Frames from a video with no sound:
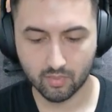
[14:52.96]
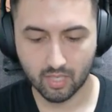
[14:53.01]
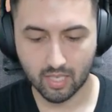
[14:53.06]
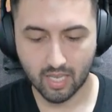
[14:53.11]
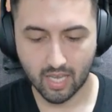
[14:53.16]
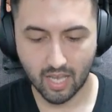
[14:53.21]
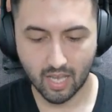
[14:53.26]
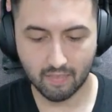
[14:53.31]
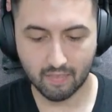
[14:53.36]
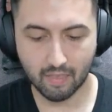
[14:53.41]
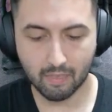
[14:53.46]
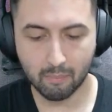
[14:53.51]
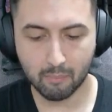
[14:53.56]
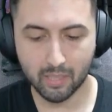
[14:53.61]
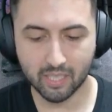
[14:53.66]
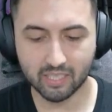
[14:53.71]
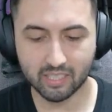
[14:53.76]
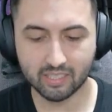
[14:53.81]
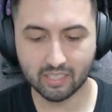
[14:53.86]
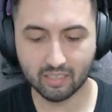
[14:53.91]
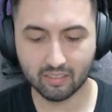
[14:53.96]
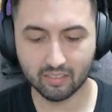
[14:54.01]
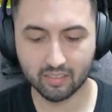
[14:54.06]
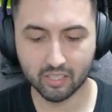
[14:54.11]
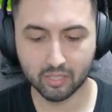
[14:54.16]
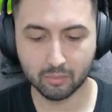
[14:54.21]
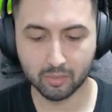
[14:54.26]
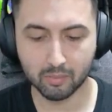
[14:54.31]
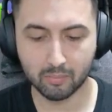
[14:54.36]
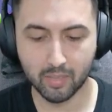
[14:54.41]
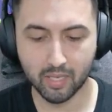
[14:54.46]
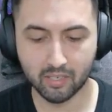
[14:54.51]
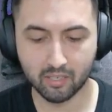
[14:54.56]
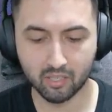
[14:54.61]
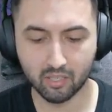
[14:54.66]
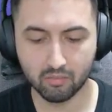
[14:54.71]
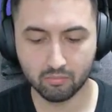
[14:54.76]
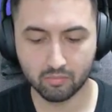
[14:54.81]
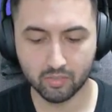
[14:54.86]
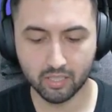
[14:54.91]
and that made it a little bit
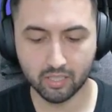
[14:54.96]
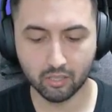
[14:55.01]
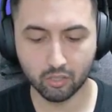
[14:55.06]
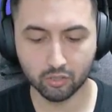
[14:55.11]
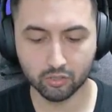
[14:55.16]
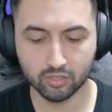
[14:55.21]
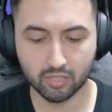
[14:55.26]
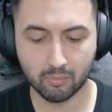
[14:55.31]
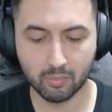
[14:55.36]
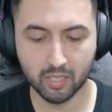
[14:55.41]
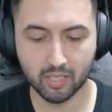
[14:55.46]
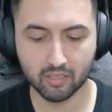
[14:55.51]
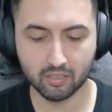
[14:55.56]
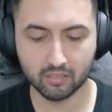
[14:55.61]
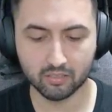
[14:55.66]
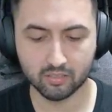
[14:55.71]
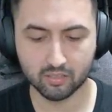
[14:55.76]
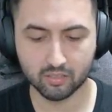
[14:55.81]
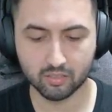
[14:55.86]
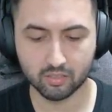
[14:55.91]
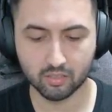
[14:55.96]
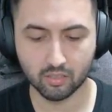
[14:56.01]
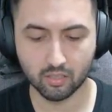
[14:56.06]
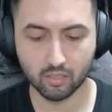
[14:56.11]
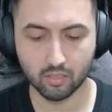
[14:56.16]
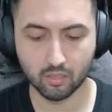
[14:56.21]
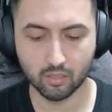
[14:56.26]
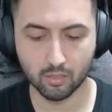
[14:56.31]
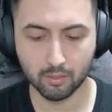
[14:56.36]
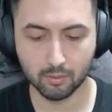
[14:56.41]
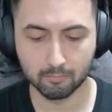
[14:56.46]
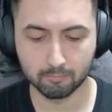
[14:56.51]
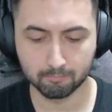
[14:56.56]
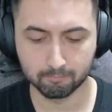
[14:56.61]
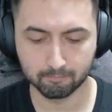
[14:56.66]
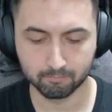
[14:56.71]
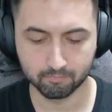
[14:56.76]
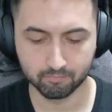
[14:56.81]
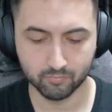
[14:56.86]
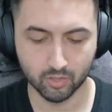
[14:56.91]
better. It looks a bit
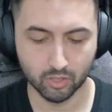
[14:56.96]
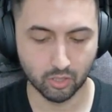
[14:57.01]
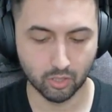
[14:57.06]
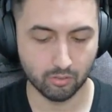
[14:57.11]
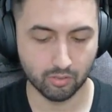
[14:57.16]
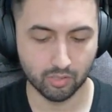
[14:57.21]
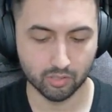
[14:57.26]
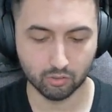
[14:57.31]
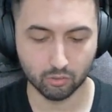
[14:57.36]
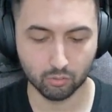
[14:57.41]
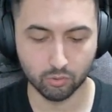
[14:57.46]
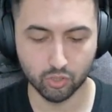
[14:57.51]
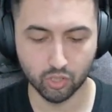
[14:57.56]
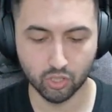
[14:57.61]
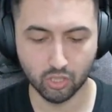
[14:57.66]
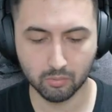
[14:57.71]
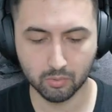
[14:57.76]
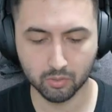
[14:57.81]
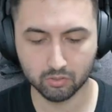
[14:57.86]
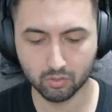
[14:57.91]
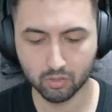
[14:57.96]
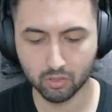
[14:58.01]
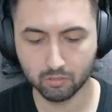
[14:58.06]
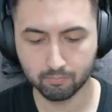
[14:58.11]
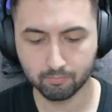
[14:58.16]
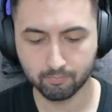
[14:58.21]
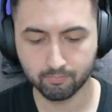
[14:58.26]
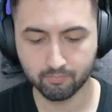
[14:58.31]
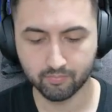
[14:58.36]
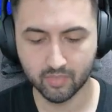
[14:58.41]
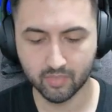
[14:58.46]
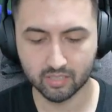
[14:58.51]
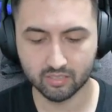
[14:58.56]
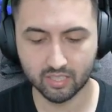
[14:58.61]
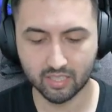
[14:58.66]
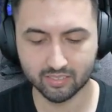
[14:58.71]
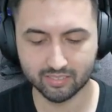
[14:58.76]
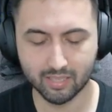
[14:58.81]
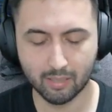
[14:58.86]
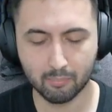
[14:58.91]
lower resolution, obviously. It's
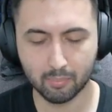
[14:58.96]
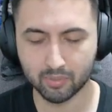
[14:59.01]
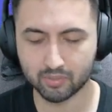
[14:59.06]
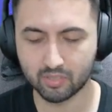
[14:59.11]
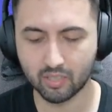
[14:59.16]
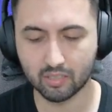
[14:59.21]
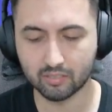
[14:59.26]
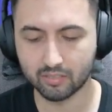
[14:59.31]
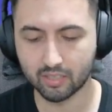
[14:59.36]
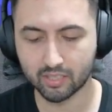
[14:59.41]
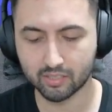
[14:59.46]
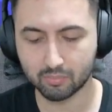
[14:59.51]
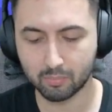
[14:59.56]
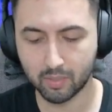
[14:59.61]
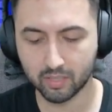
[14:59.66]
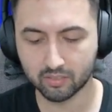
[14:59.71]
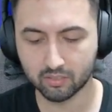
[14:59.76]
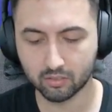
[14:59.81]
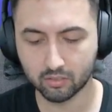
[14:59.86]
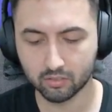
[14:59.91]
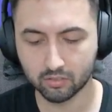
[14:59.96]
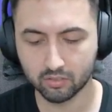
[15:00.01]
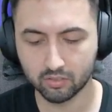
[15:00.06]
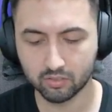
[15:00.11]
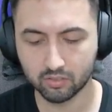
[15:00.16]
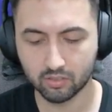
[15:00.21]
like 10% less pixels.